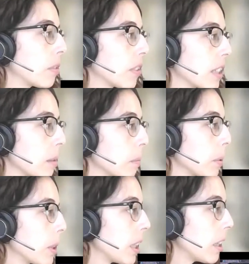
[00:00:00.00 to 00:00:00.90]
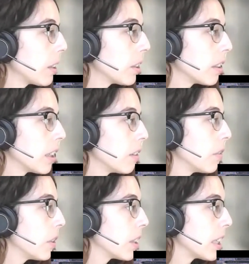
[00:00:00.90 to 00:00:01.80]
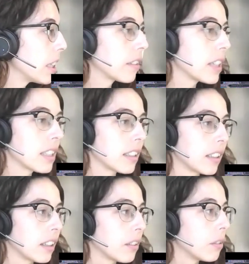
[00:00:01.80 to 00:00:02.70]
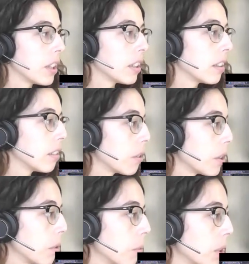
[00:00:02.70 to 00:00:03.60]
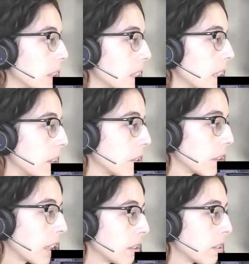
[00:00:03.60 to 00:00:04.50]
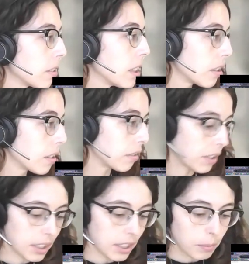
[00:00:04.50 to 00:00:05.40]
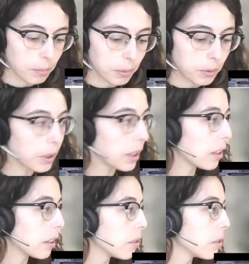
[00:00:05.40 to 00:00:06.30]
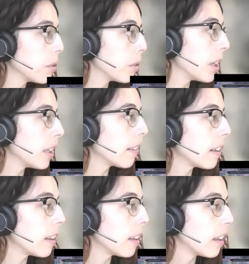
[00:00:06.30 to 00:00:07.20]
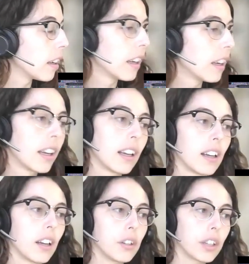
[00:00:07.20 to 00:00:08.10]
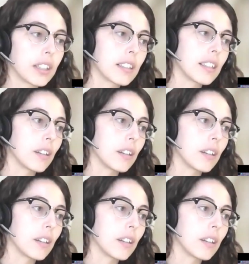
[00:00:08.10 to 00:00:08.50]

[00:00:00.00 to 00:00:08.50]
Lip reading: But for example, here, if you're interested in knowing what is in your country, so for example, we can go to Italy. You can